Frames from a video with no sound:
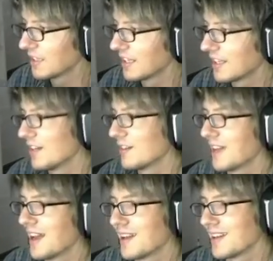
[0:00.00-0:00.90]
like,
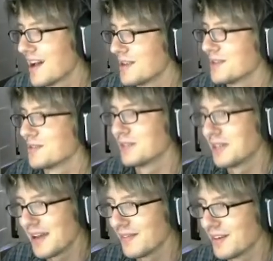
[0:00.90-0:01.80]
okay guys,
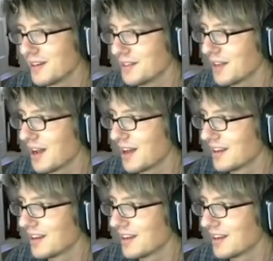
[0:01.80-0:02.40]
whatever, you got